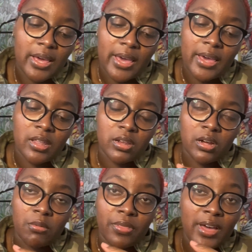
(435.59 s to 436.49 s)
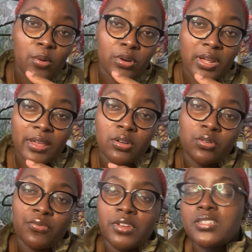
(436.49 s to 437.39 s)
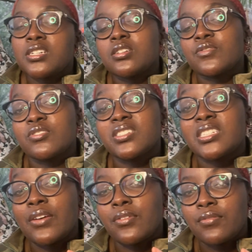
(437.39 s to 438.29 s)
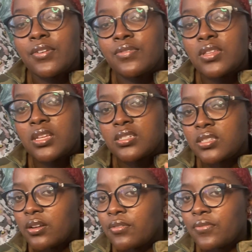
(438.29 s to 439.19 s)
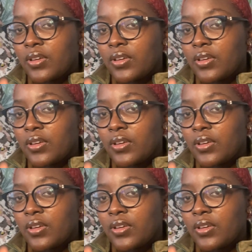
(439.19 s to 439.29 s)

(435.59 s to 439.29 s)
and that one I know retails for $750 instead of